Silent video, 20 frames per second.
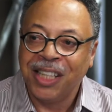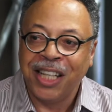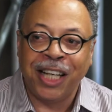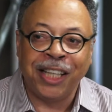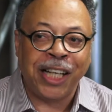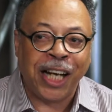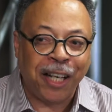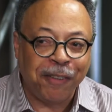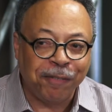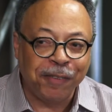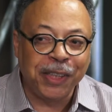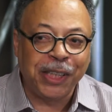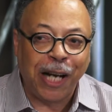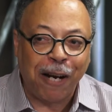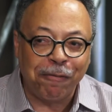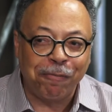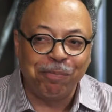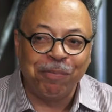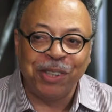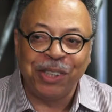And every
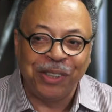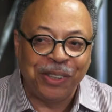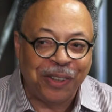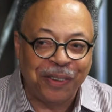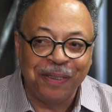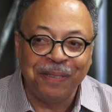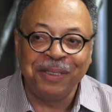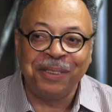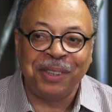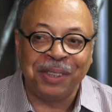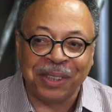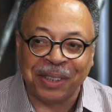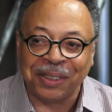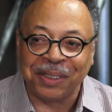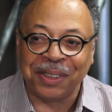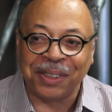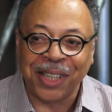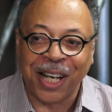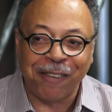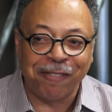government knows
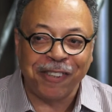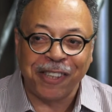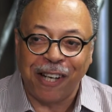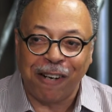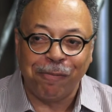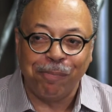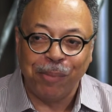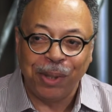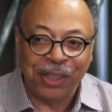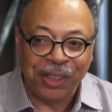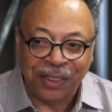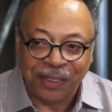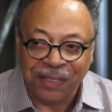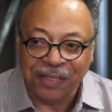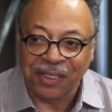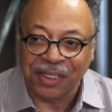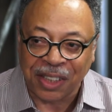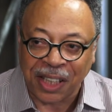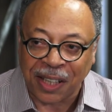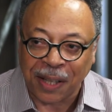this. Every government
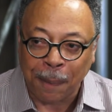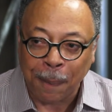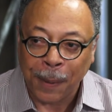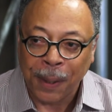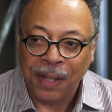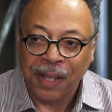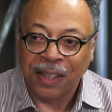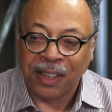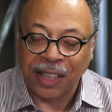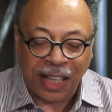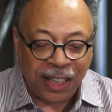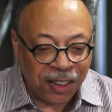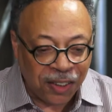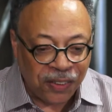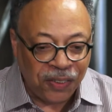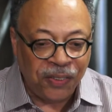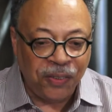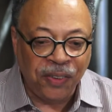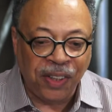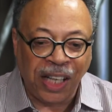knows that. They
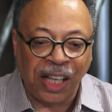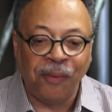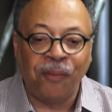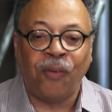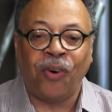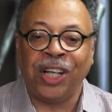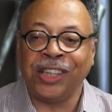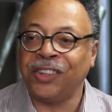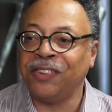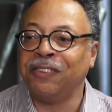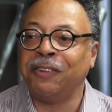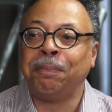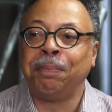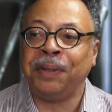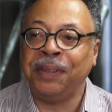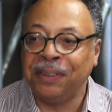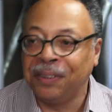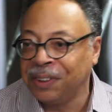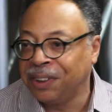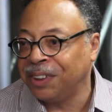know who they want to
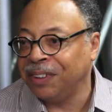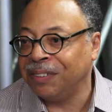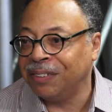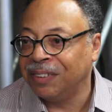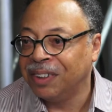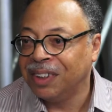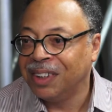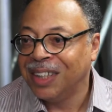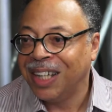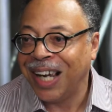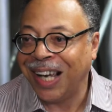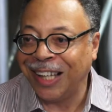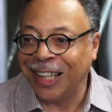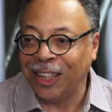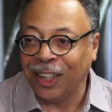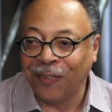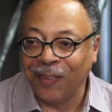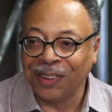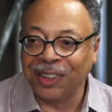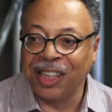appeal to, and they
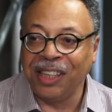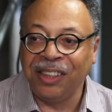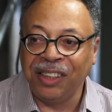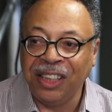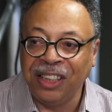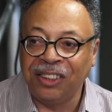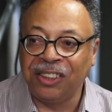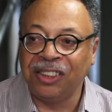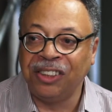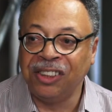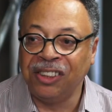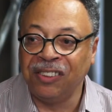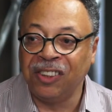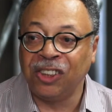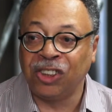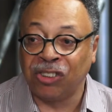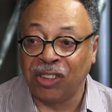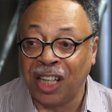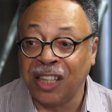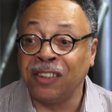know what they need to do to
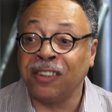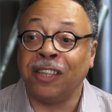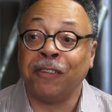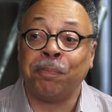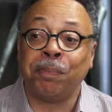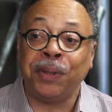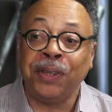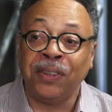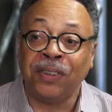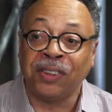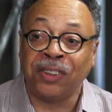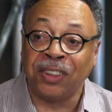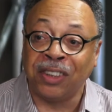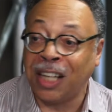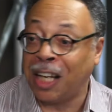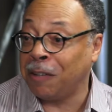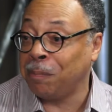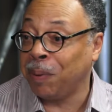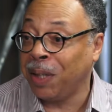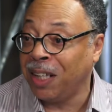try to appeal to
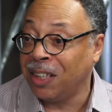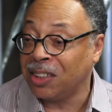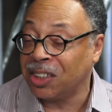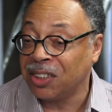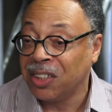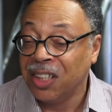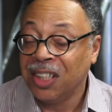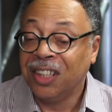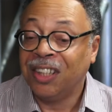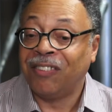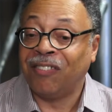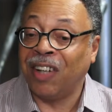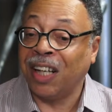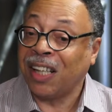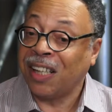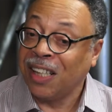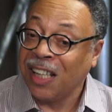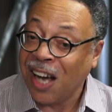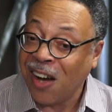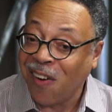that base.
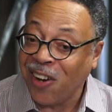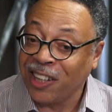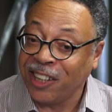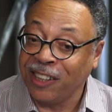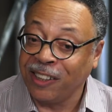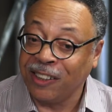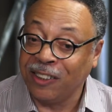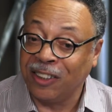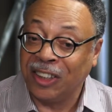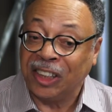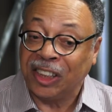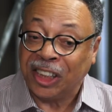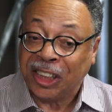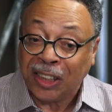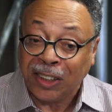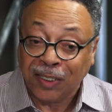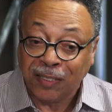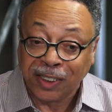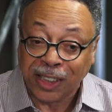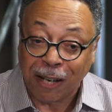Right now, I think the
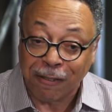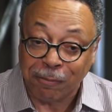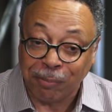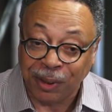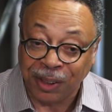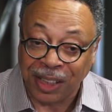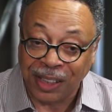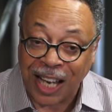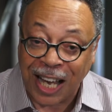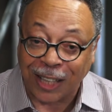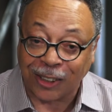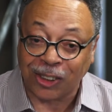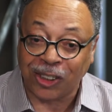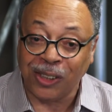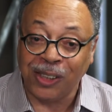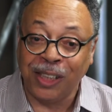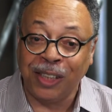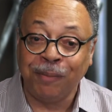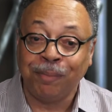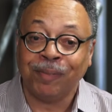Ontario government
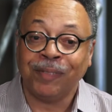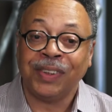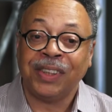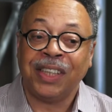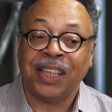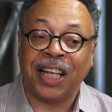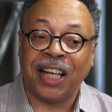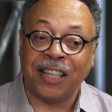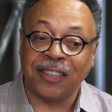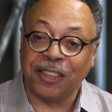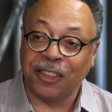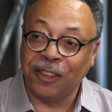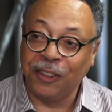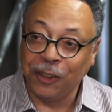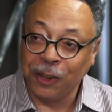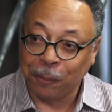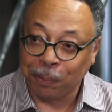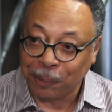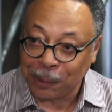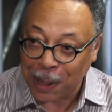actually has a
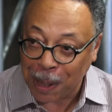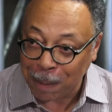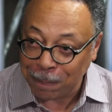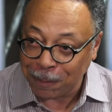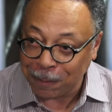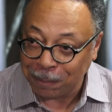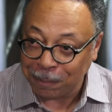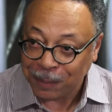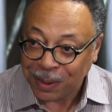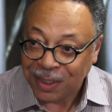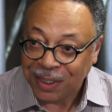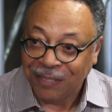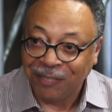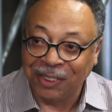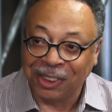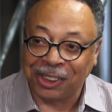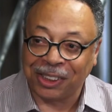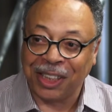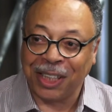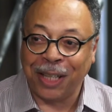huge problem,
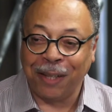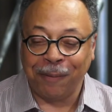which